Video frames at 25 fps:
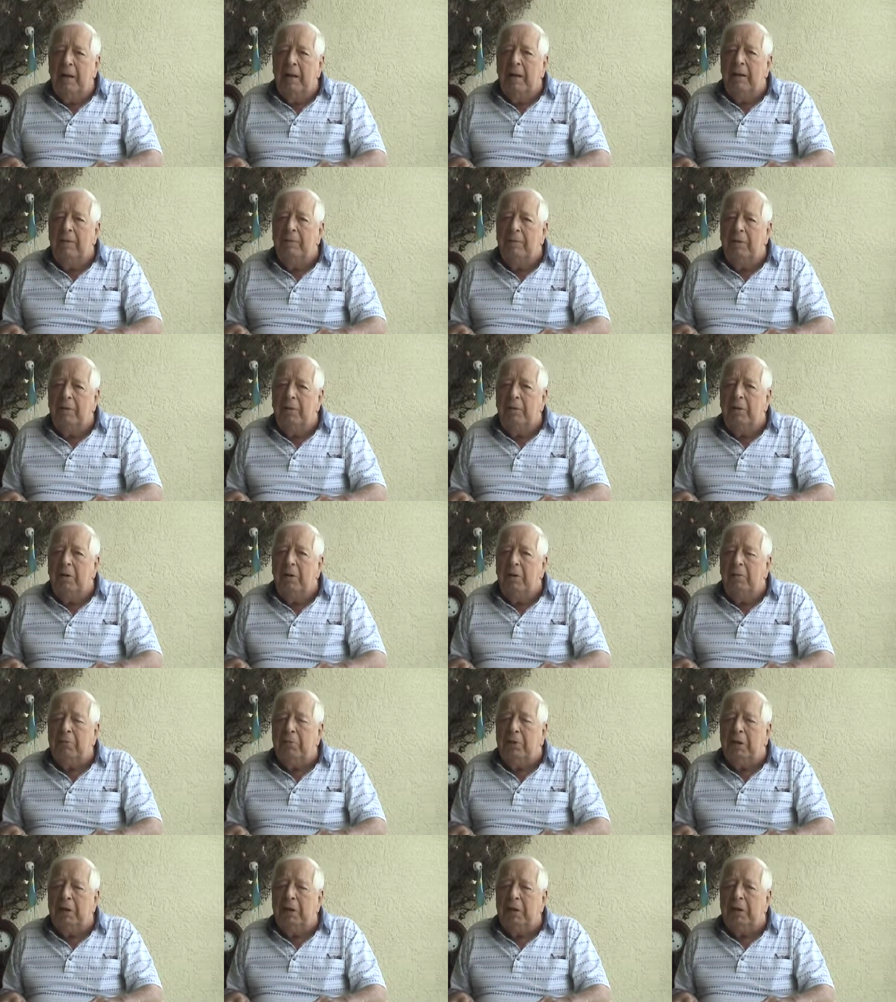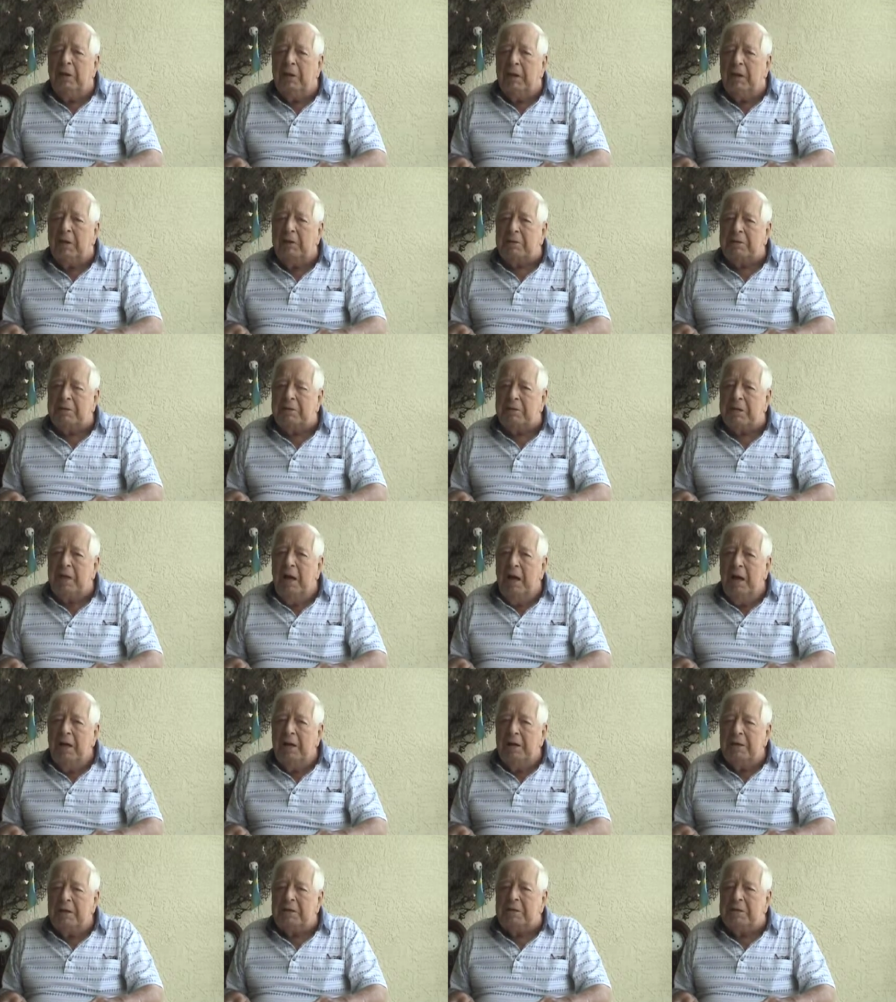If you don't think they'll
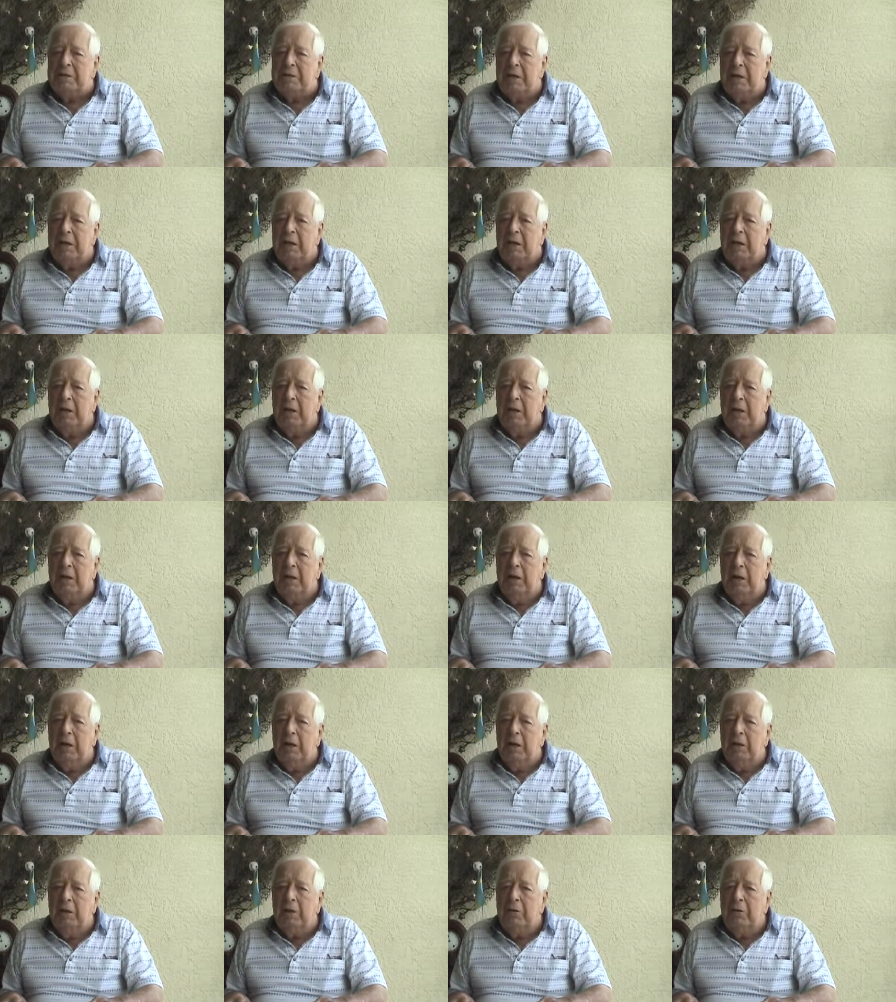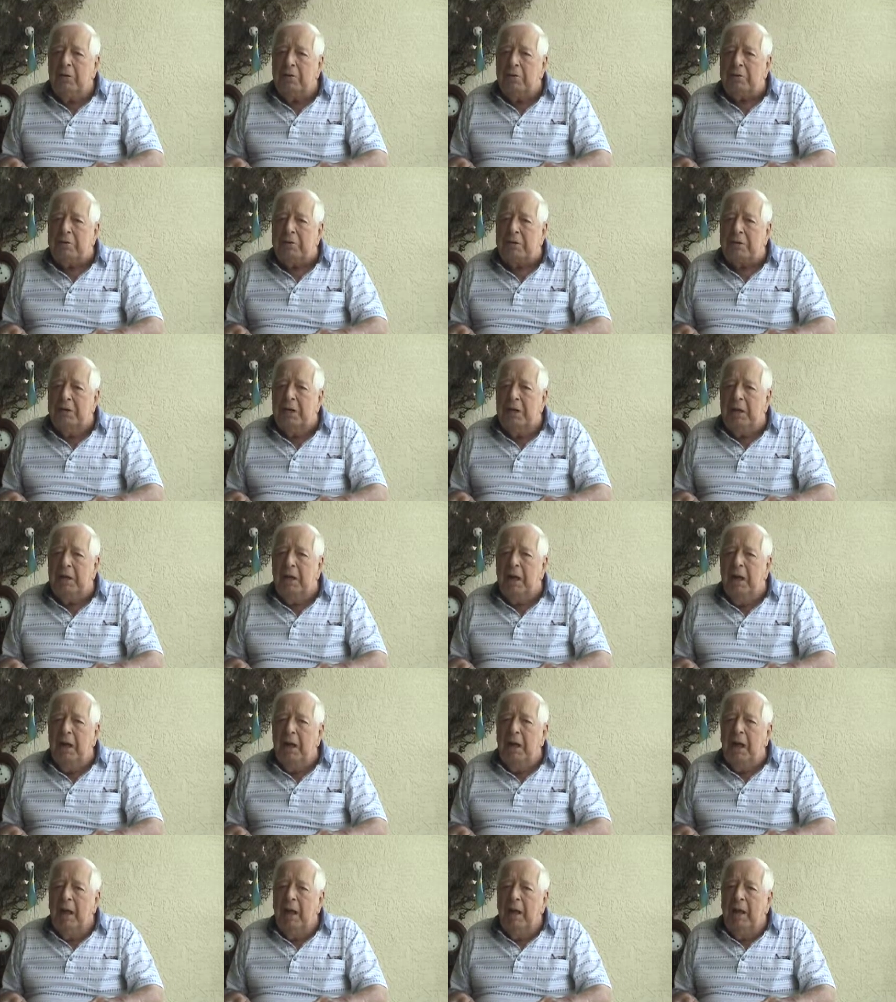sting, you'll see
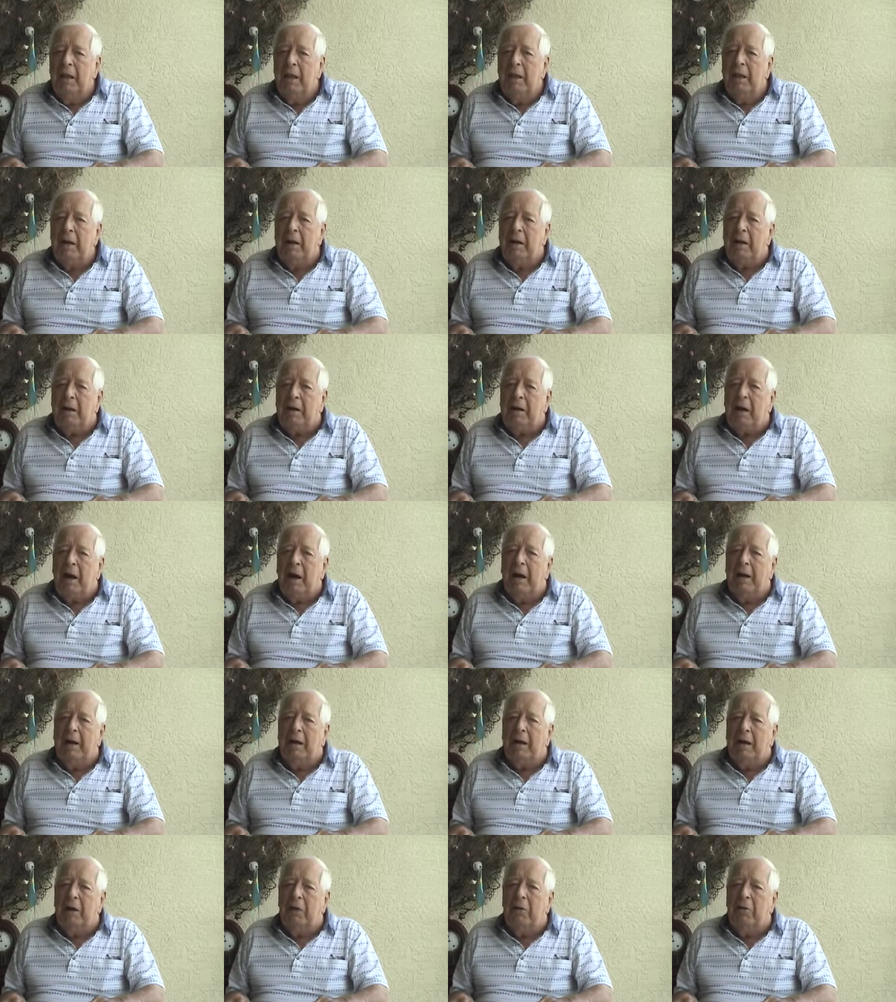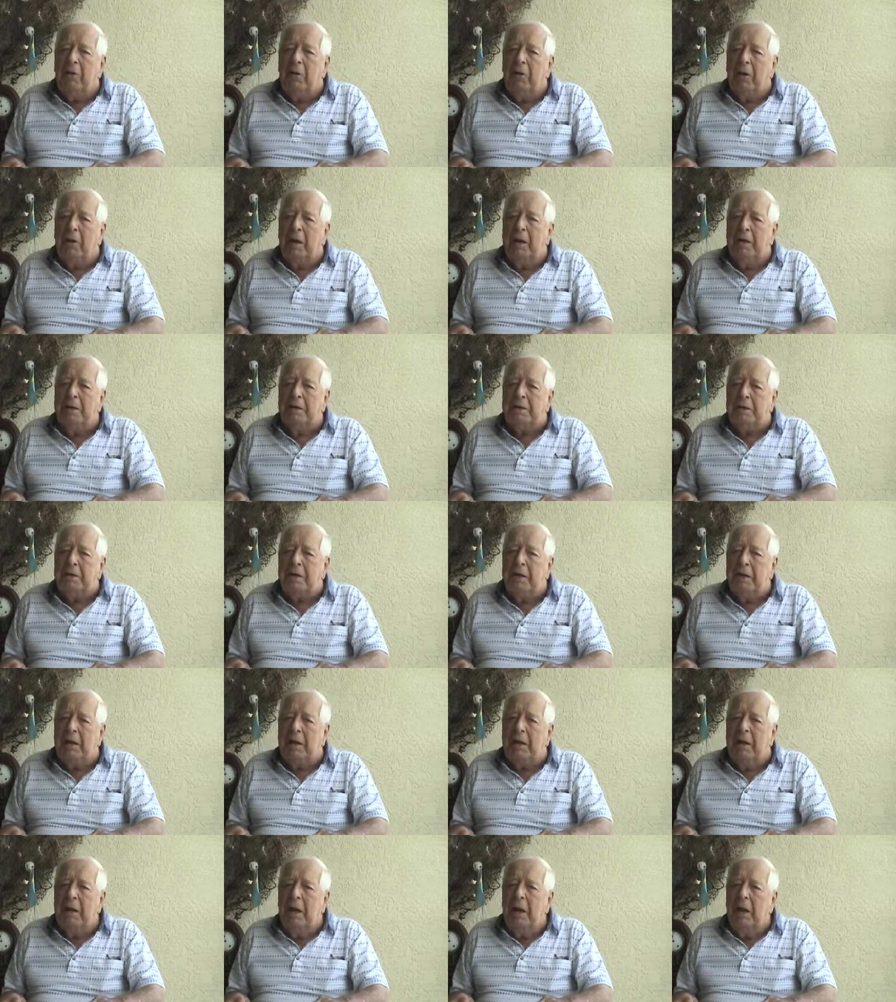they kind of go lazy
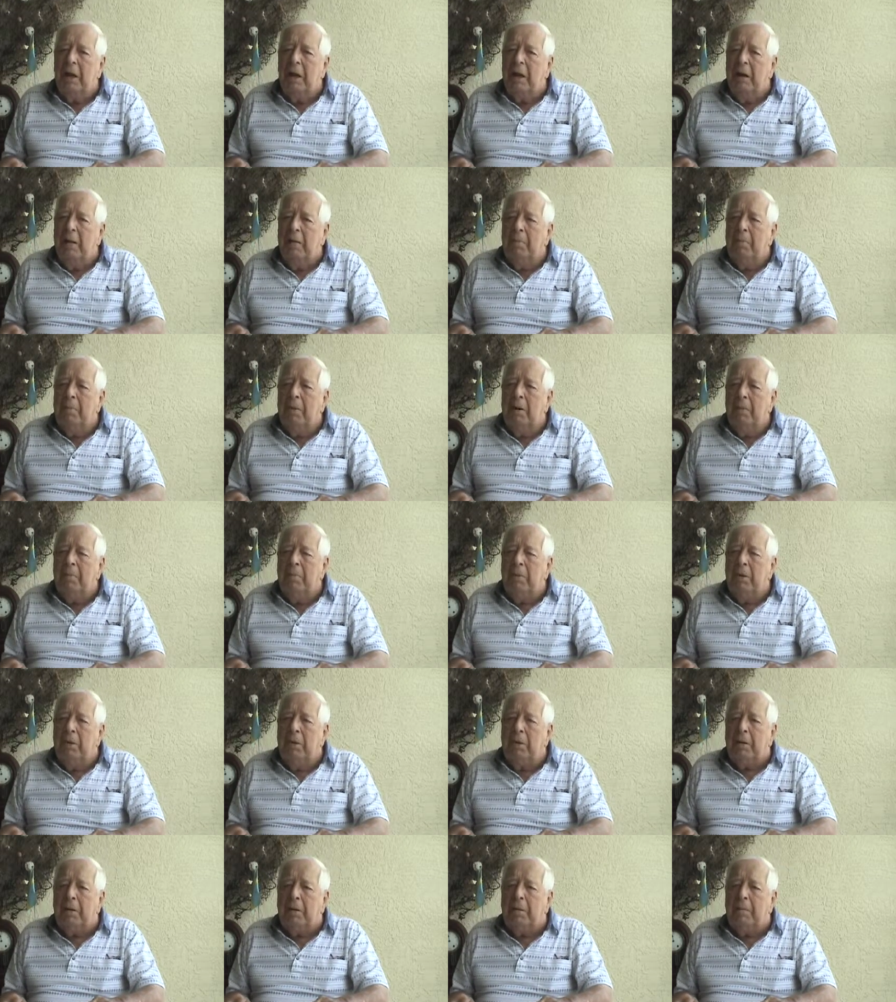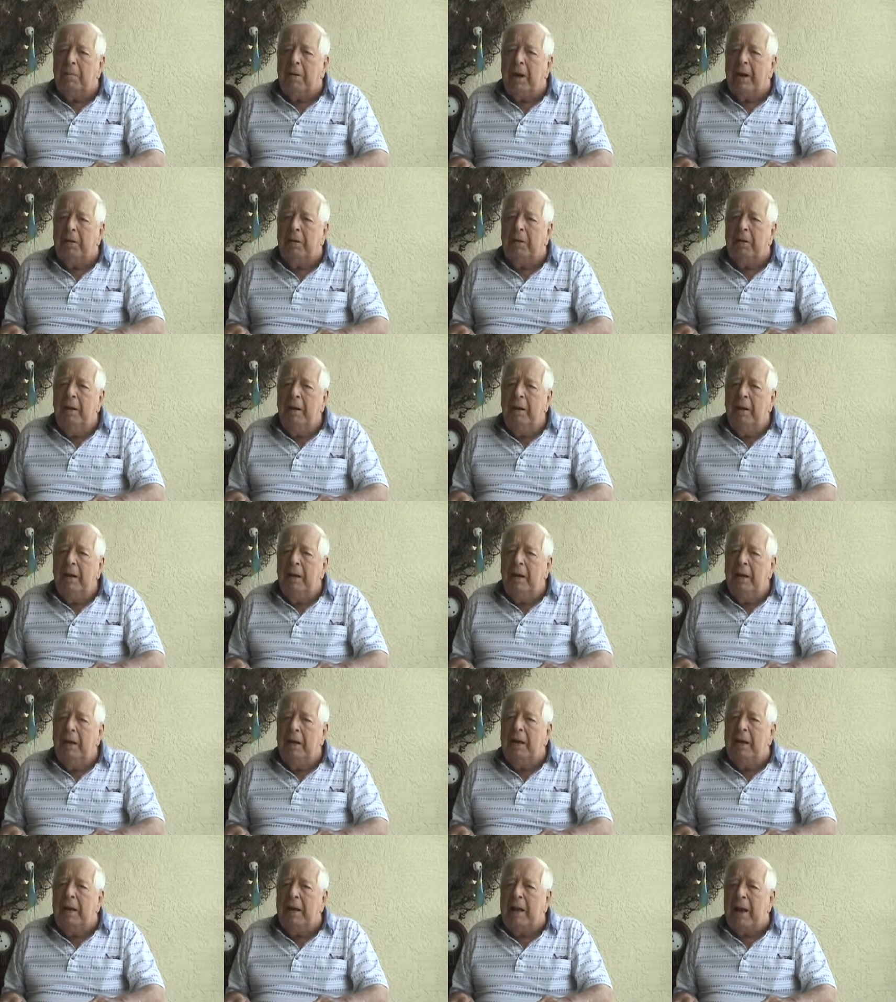and bumbling about
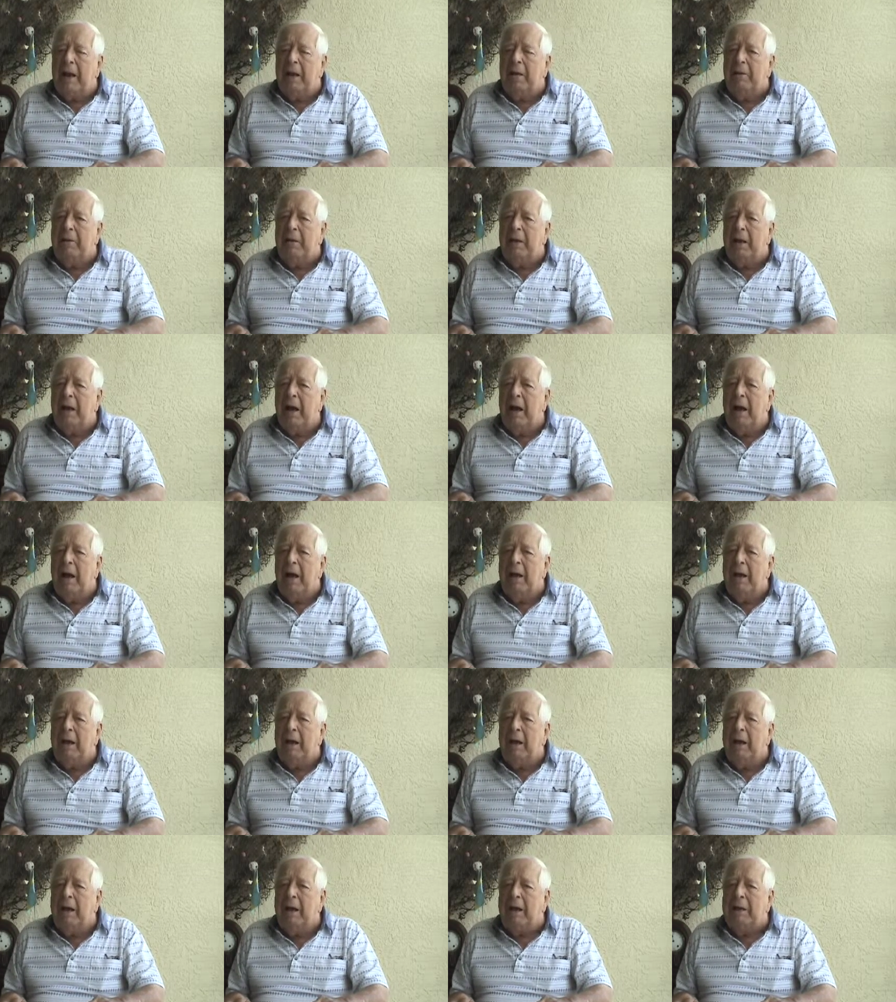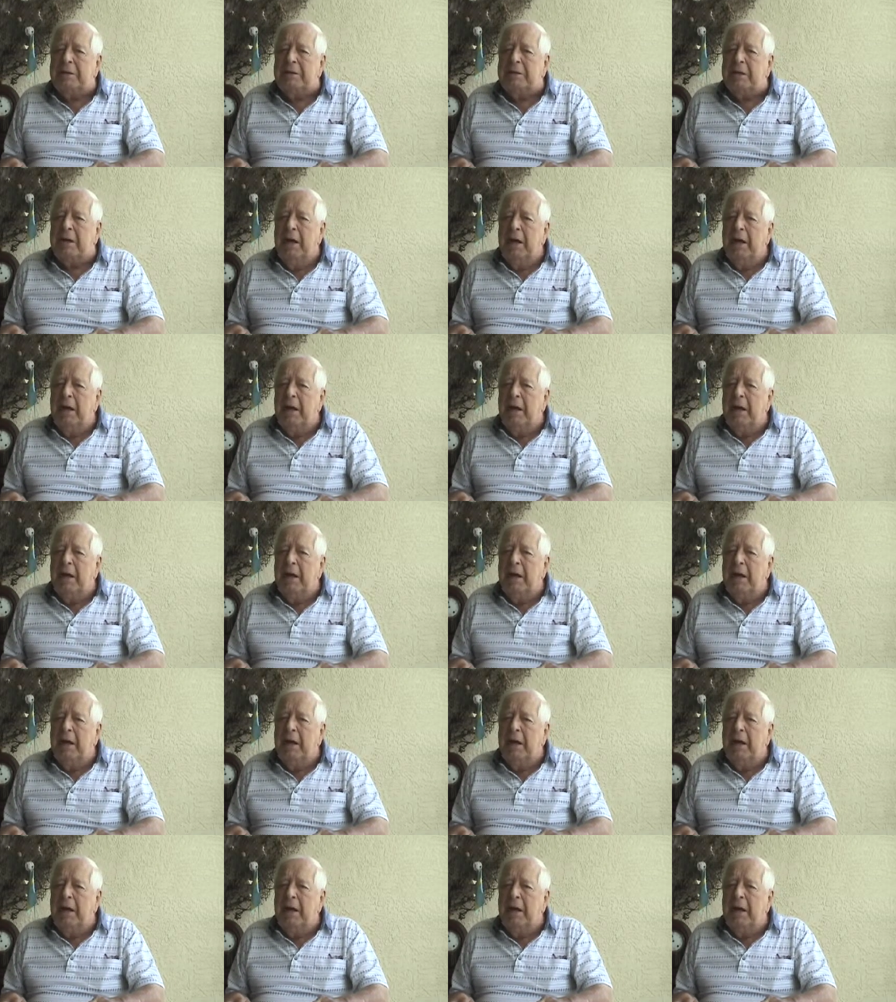in and out the hollyhocks,